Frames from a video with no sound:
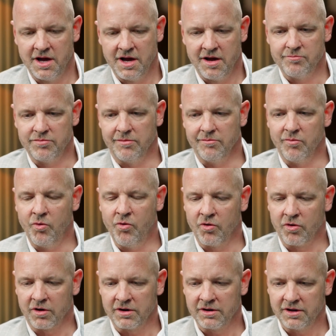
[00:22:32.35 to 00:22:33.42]
But
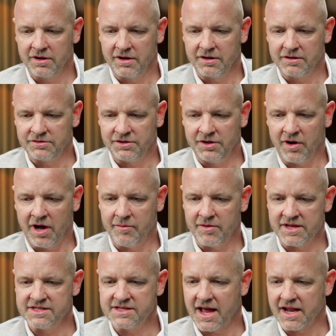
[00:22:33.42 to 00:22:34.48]
more, how many
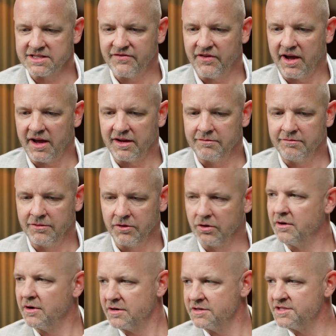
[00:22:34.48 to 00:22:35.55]
satisfied
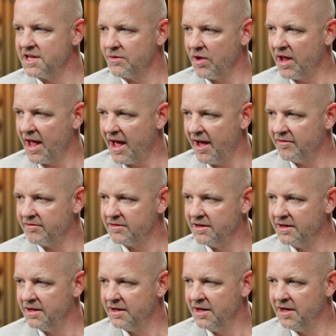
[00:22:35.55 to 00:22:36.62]
learners did we have?
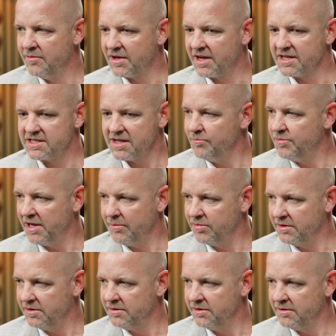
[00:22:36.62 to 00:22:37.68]
Because some
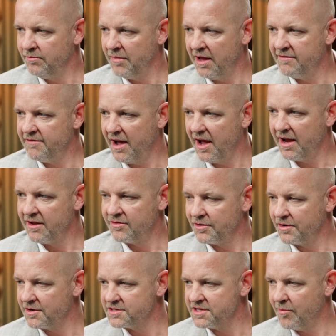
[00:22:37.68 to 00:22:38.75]
people may find through
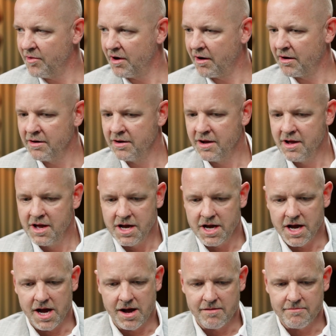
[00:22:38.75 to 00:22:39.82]
your seminar,
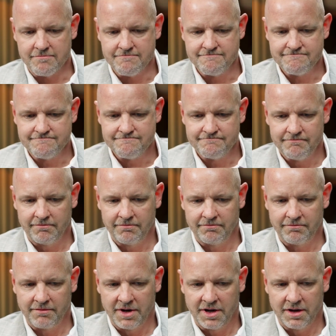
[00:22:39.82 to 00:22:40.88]
um,
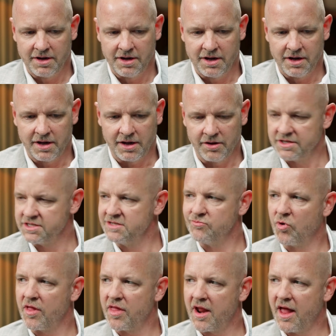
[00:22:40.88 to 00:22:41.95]
this is
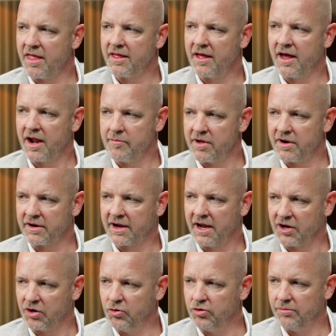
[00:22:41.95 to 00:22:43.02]
more than I thought. I better
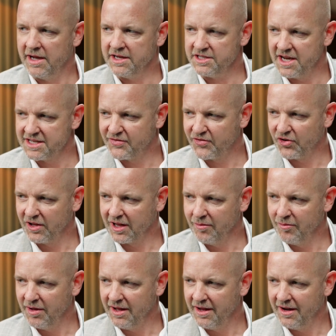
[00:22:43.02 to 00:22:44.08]
kind of cool my jets for a little
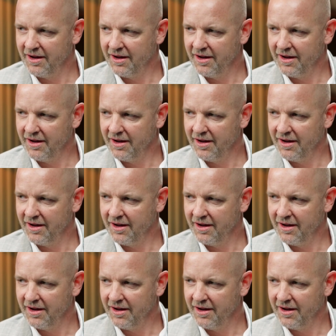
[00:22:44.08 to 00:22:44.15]
bit,